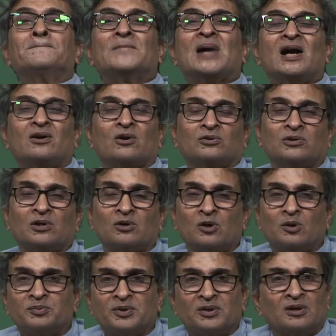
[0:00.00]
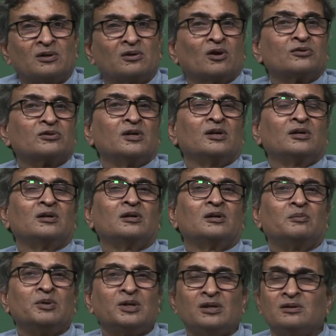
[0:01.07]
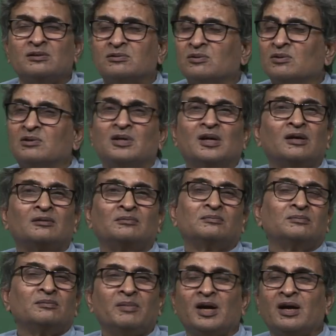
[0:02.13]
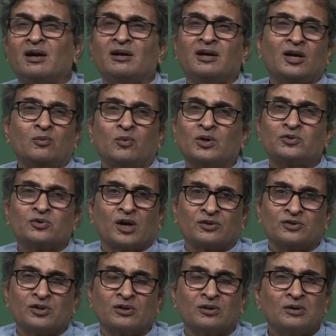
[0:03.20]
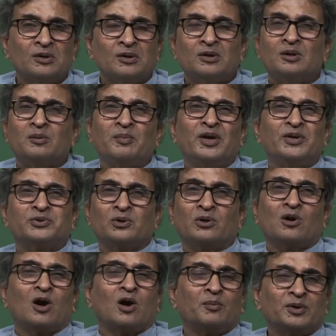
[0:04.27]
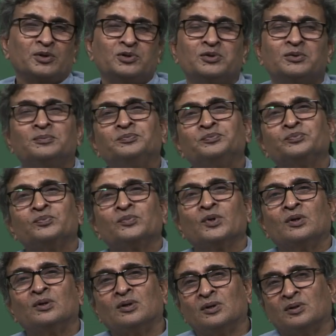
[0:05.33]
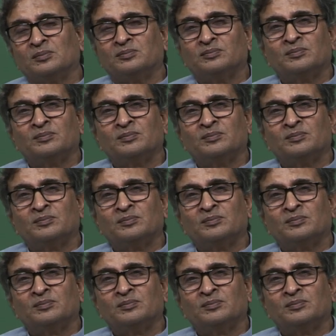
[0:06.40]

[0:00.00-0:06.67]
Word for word: hydroxyl groups it can cross link amines so it can make a network structure based on how much uh,